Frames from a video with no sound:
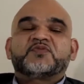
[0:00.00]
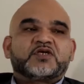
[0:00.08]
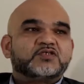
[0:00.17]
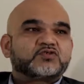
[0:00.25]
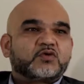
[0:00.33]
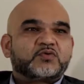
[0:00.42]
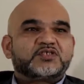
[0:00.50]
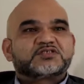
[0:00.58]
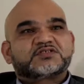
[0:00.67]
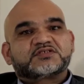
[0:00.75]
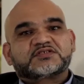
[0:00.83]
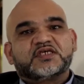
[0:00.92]
it's always
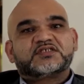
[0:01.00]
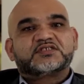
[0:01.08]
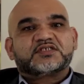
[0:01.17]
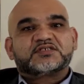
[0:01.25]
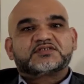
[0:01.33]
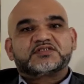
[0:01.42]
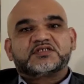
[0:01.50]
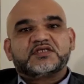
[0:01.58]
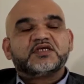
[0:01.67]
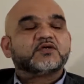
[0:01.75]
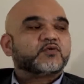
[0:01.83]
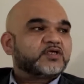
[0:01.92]
stated as in
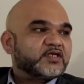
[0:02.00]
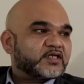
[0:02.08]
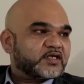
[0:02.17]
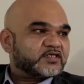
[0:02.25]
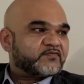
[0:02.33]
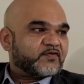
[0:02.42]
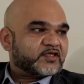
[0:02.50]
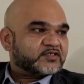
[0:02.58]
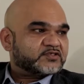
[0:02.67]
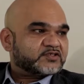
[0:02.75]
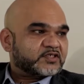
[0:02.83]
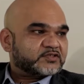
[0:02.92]
equal and undivided
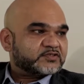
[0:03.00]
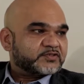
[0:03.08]
shares.